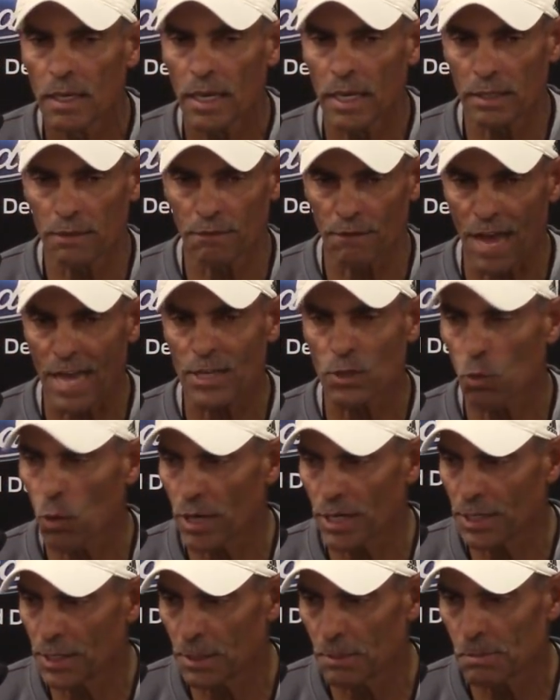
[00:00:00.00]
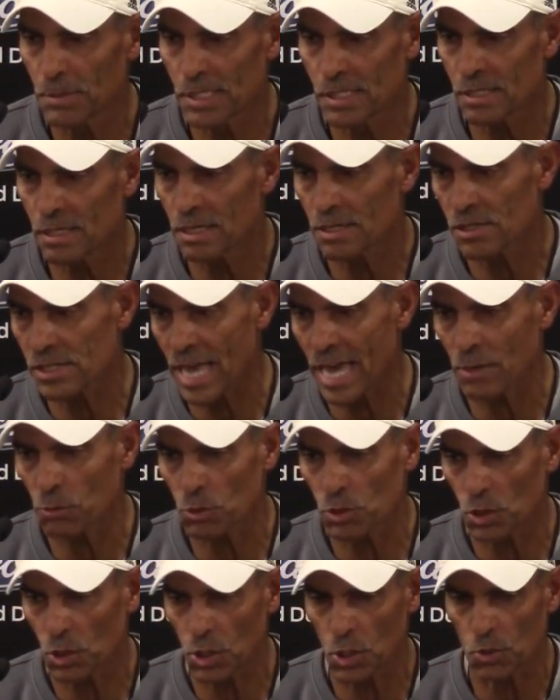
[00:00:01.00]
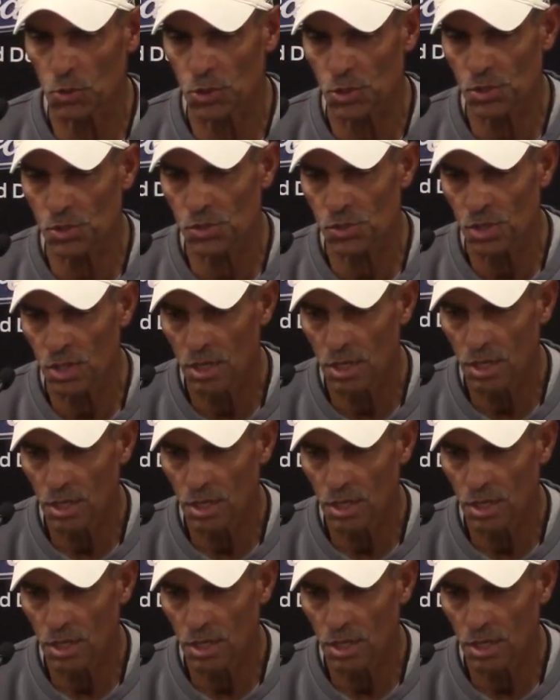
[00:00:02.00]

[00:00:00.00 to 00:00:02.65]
and evaluated them and sat with the coaches,